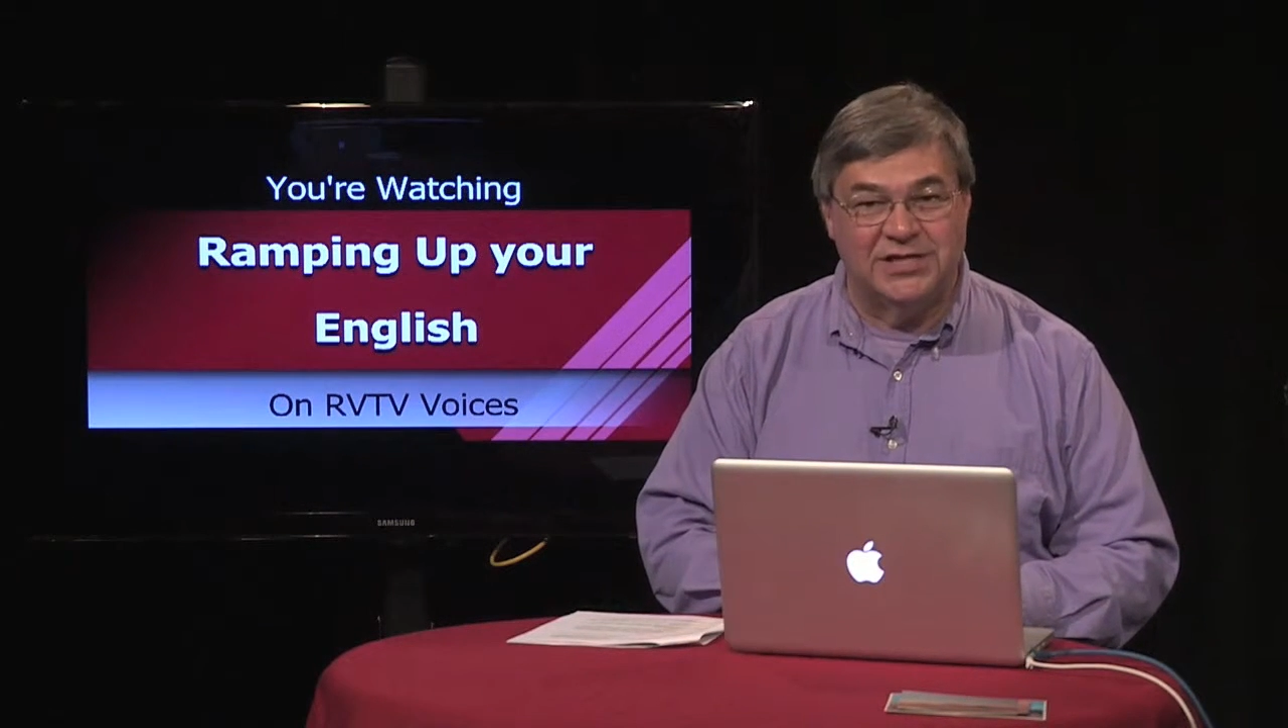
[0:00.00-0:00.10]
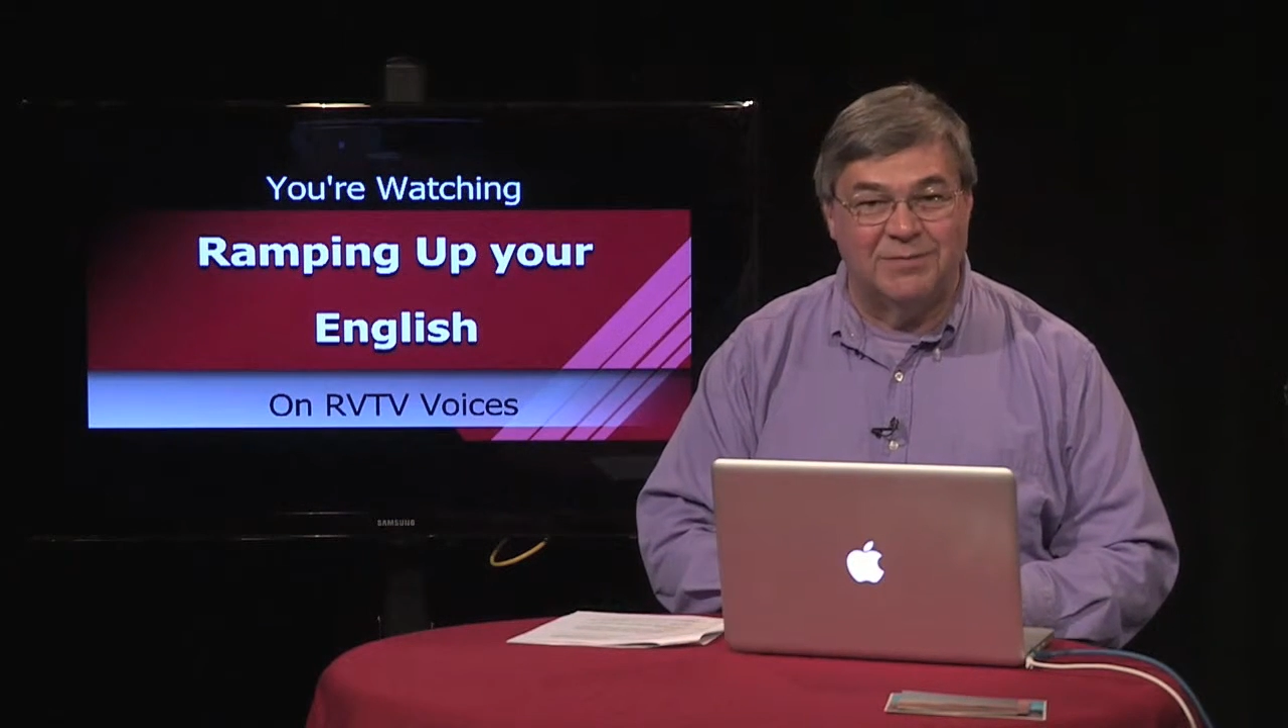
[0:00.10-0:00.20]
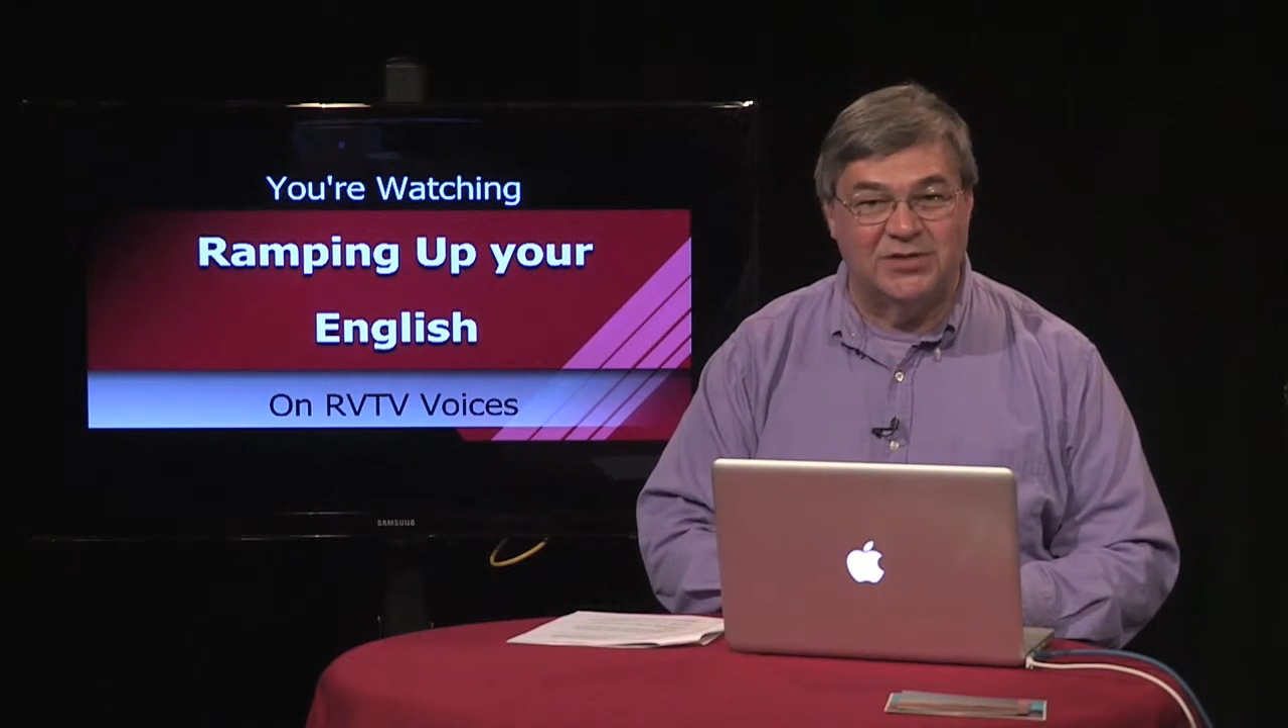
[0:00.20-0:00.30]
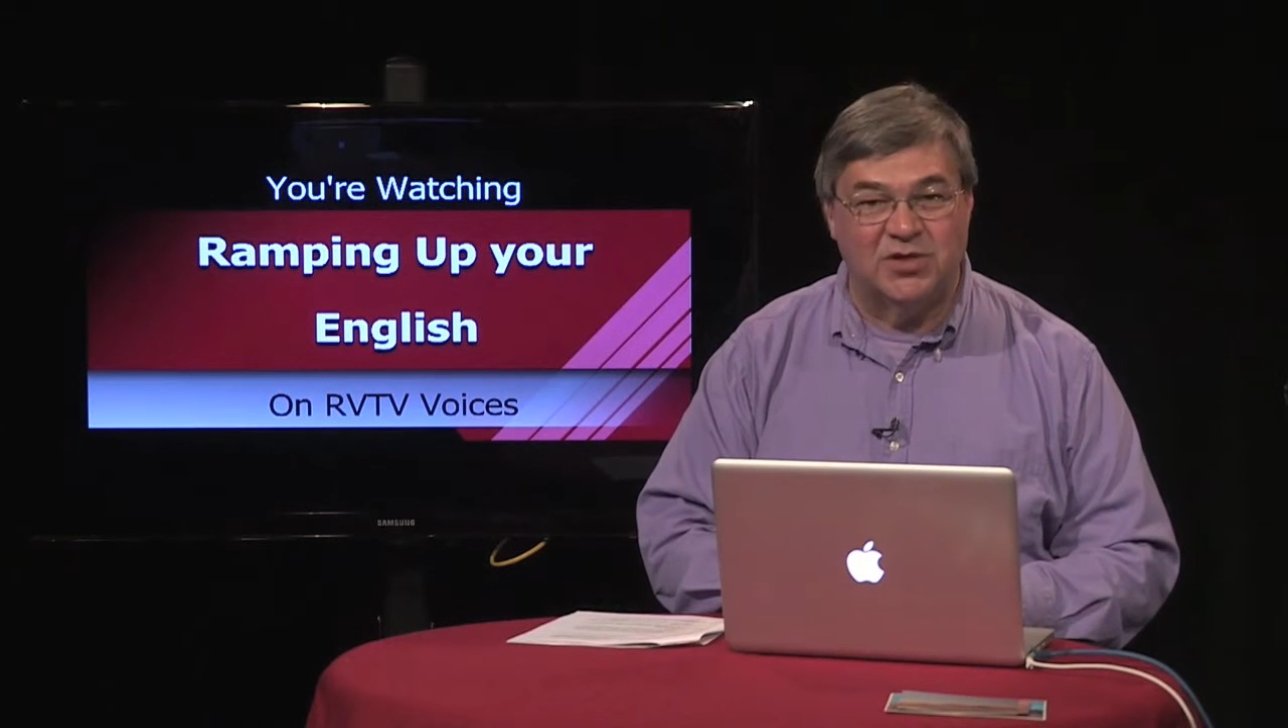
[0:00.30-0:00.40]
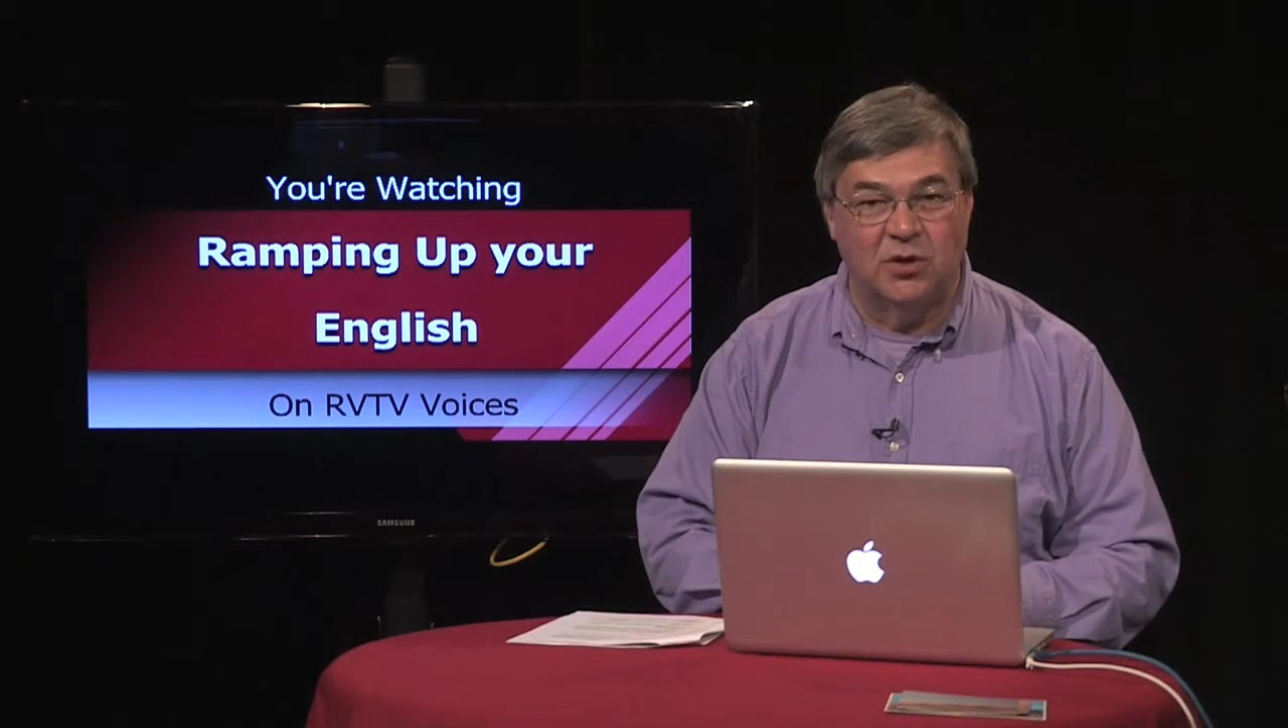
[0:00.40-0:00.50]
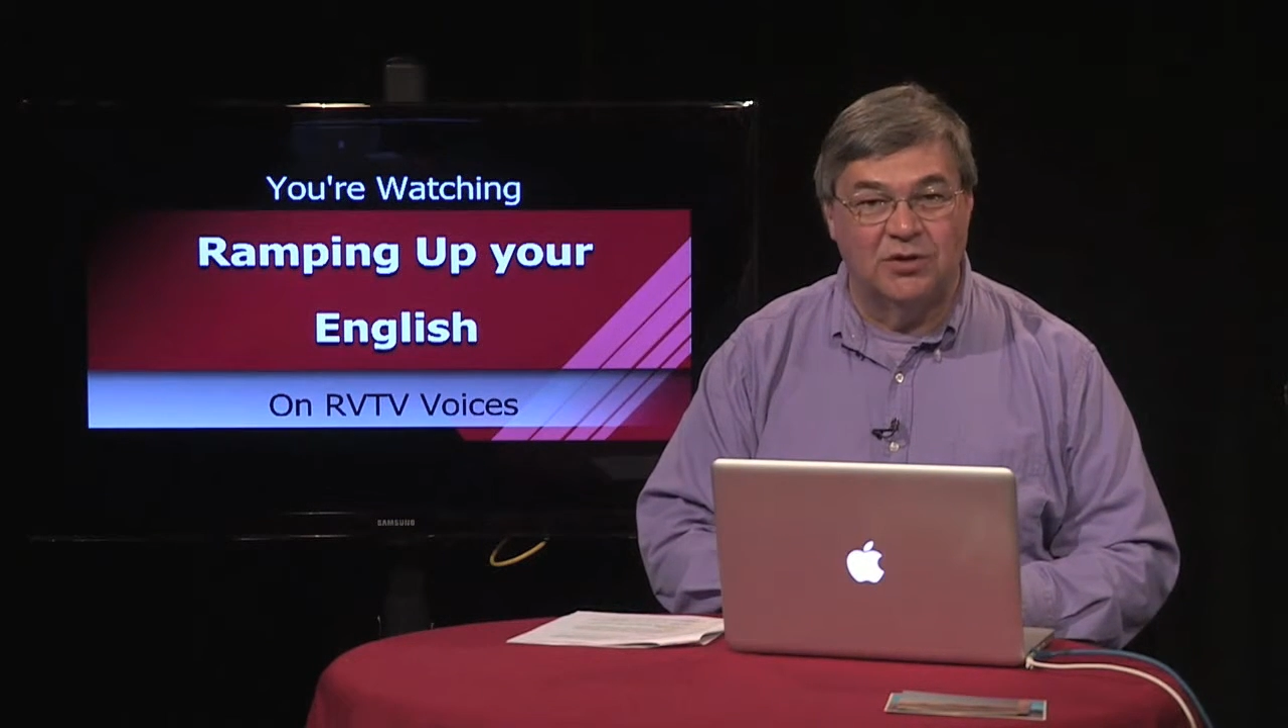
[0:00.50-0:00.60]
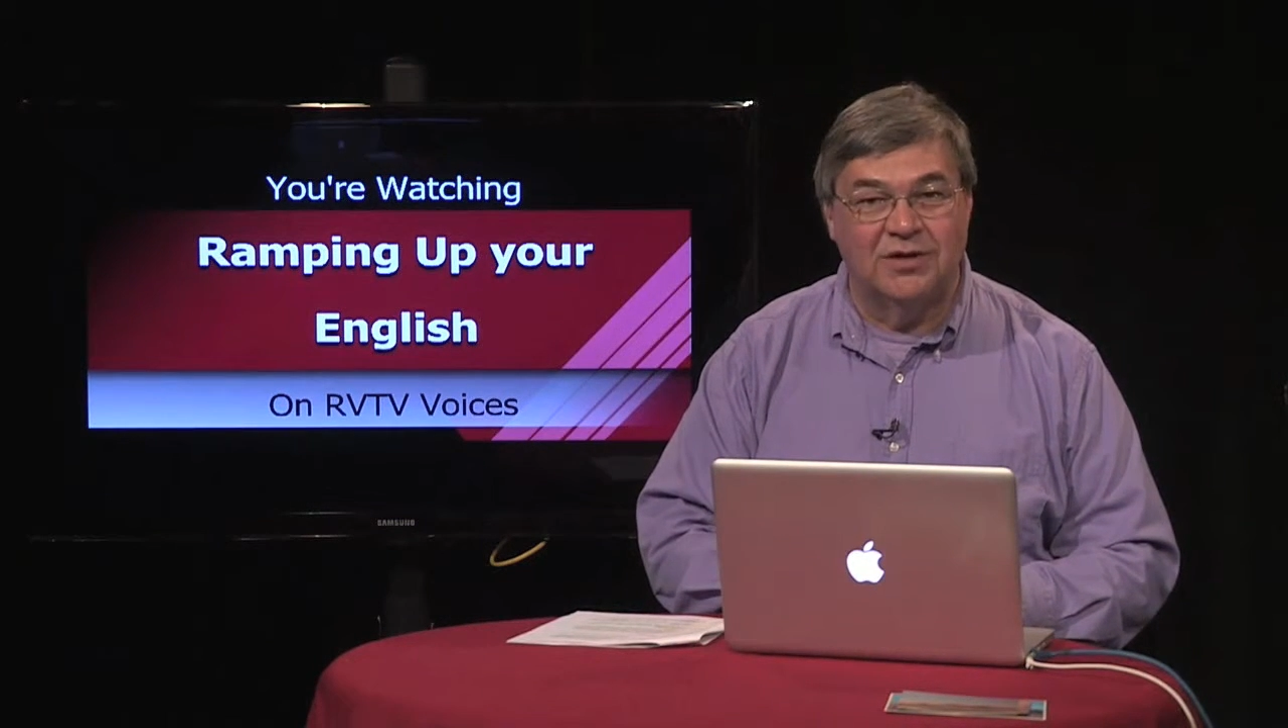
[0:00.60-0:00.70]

episode.